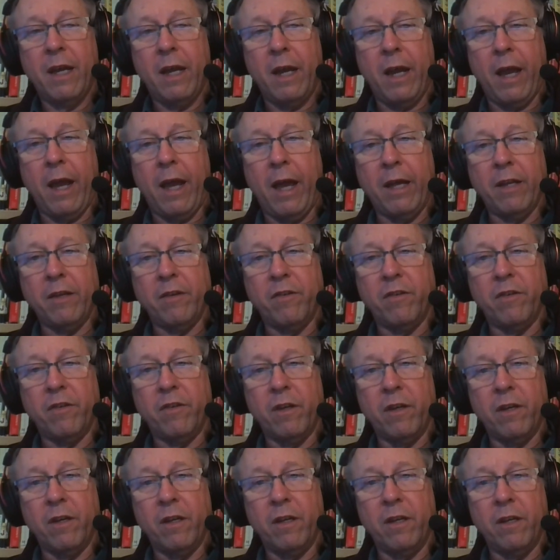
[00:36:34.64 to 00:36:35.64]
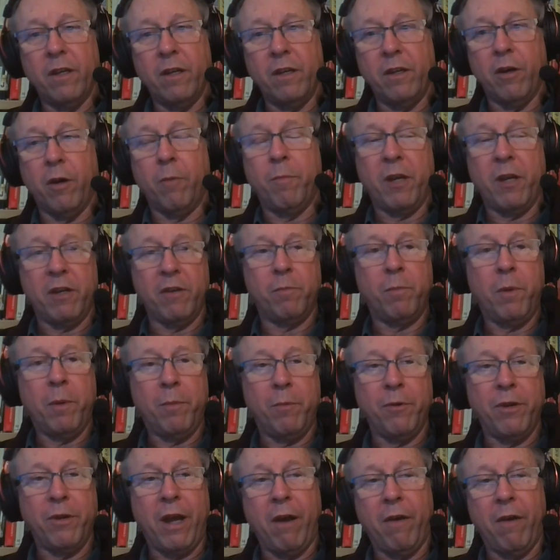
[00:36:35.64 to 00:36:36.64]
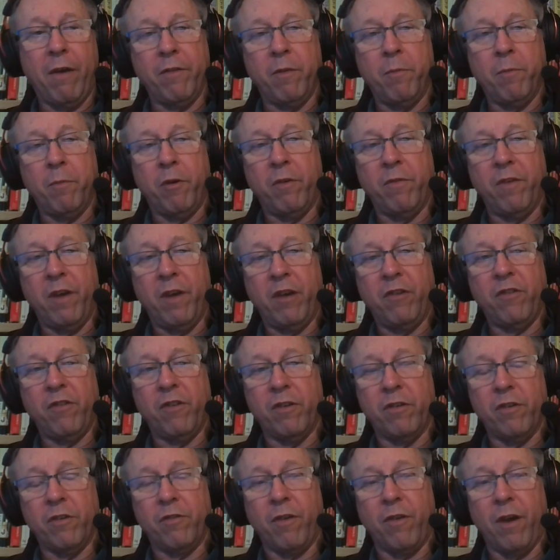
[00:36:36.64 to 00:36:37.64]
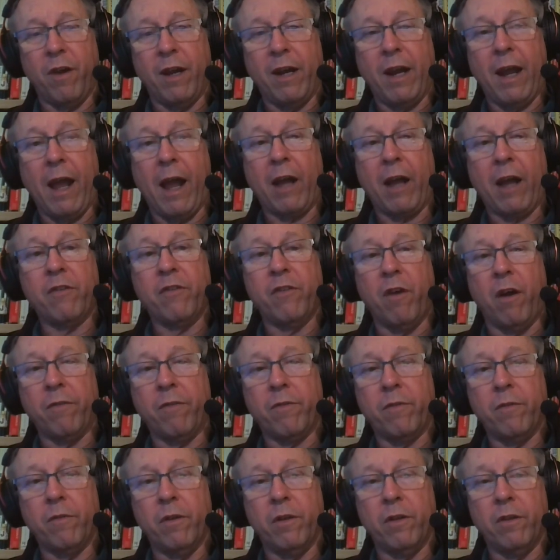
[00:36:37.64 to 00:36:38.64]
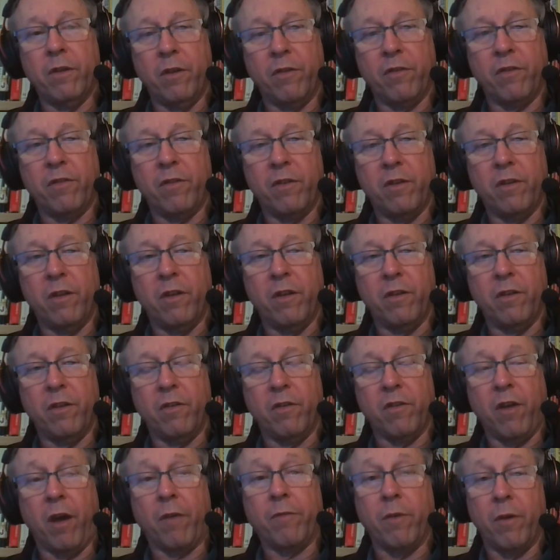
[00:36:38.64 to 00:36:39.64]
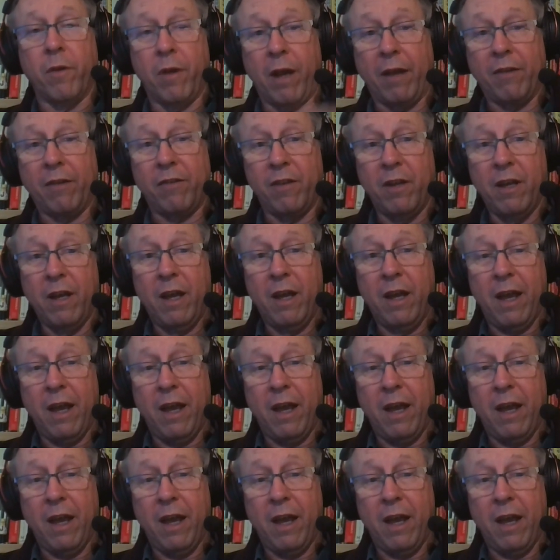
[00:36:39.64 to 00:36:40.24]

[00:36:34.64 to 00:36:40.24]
and you know because people now have the motivation to try and hack soft uh, this this software As,